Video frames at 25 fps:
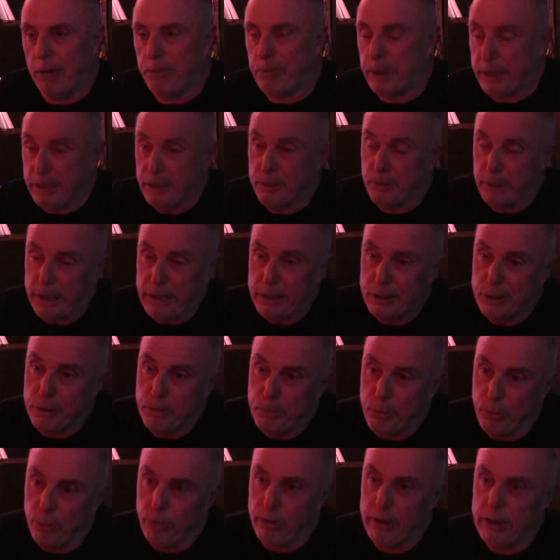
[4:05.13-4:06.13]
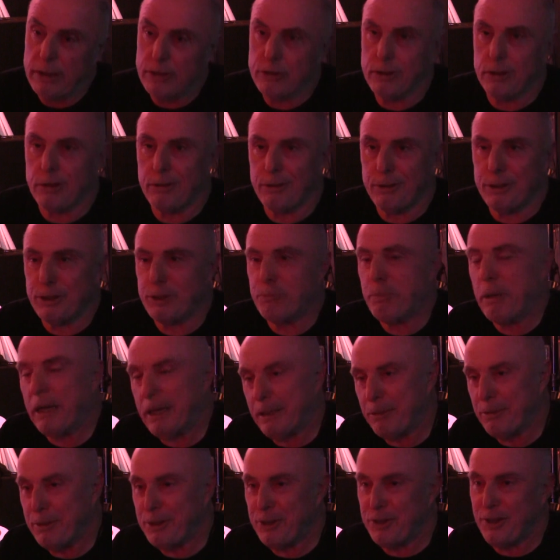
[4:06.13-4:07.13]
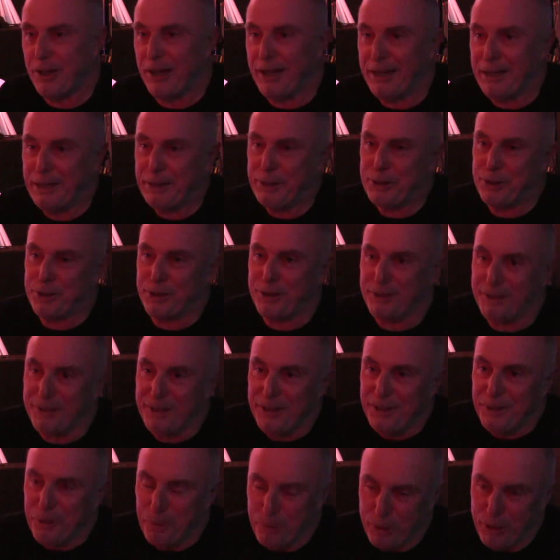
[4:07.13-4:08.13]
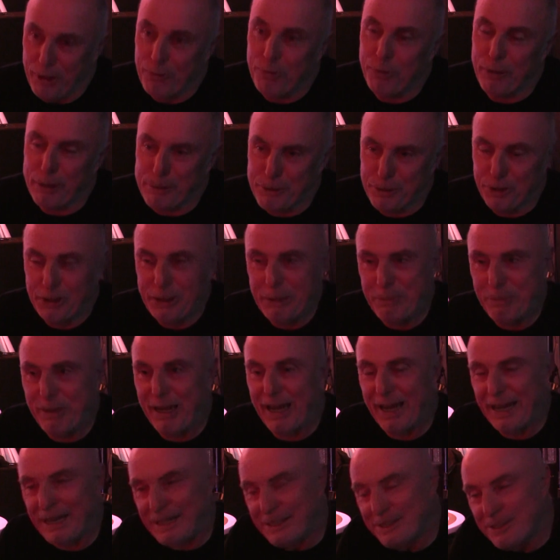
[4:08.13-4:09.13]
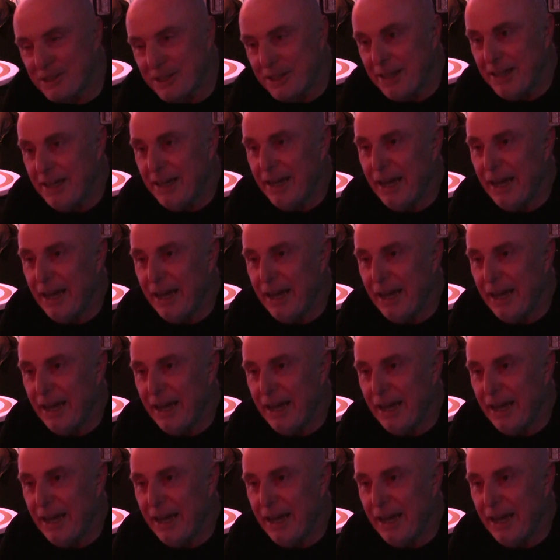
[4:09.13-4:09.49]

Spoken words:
Pete and the Meat and the Boys and the Spelling Mistakes and all those early bands.